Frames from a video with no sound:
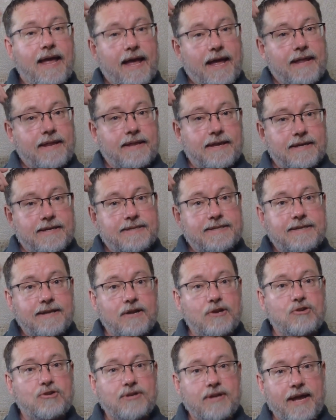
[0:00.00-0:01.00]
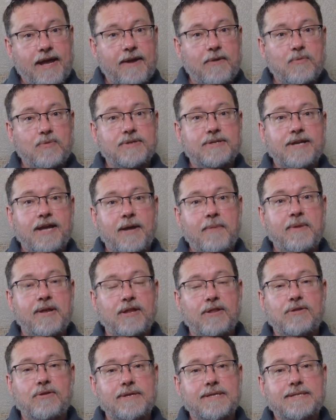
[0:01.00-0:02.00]
the sunshine was coming
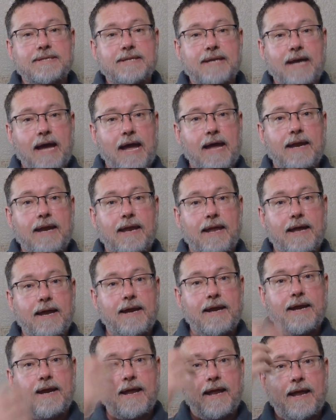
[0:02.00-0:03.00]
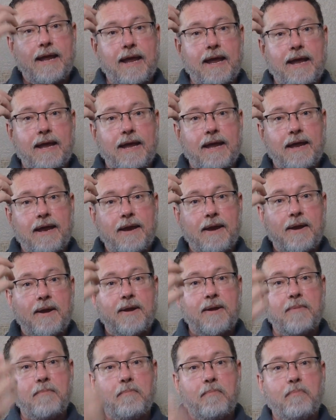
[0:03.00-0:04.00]
through a skylight
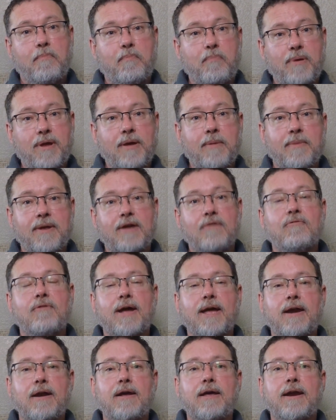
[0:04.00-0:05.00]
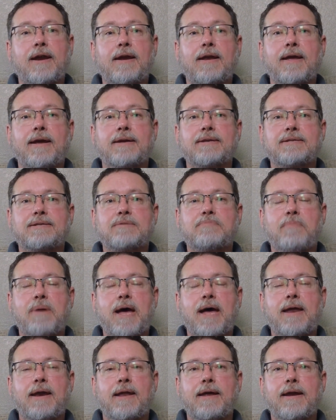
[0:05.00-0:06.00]
and beaming right on it like a
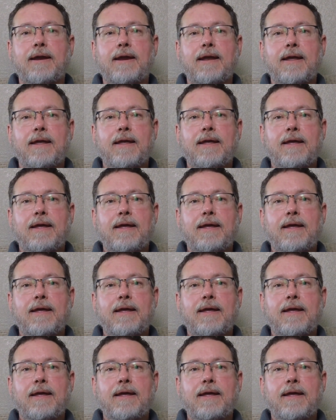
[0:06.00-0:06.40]
spotlight,